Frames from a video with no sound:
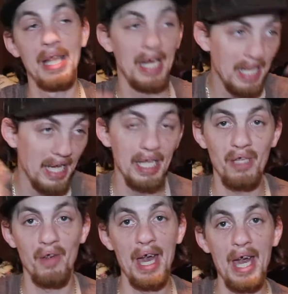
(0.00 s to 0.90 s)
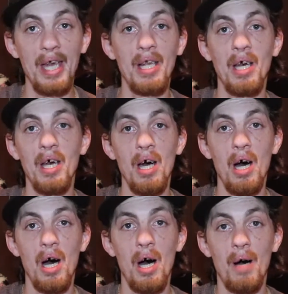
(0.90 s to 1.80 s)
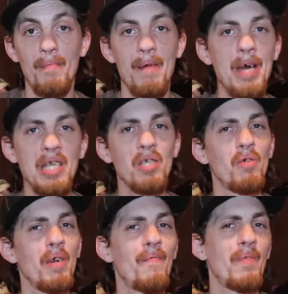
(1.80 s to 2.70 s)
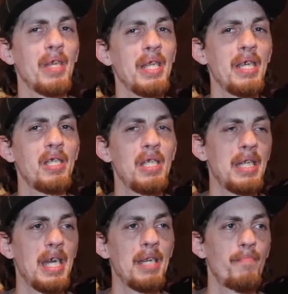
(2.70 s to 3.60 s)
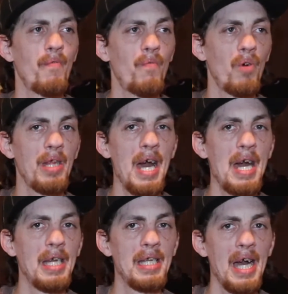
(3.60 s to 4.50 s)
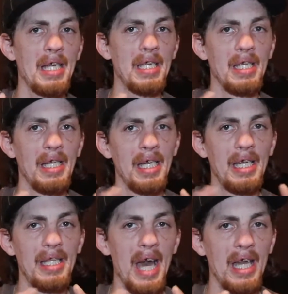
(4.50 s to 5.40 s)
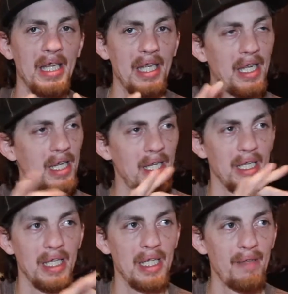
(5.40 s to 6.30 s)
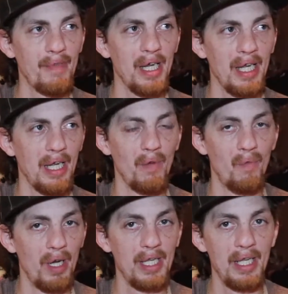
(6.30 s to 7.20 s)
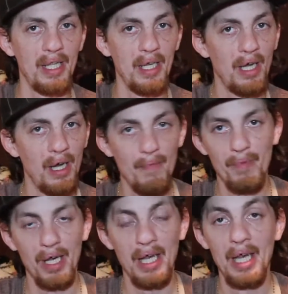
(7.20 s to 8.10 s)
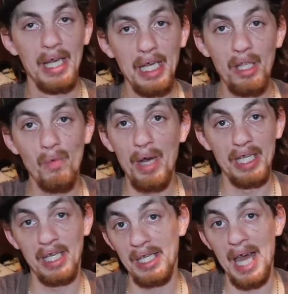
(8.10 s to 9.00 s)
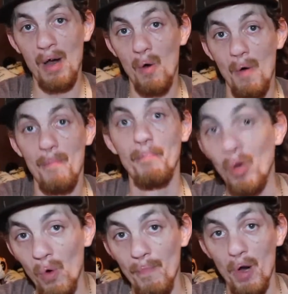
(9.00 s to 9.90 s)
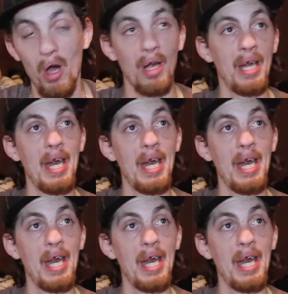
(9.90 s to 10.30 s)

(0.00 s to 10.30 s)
And then hits her head. I'm not sure if the thing she says before that is actually in that scene, because it seems like it wasn't. But either way, just that whole boo part.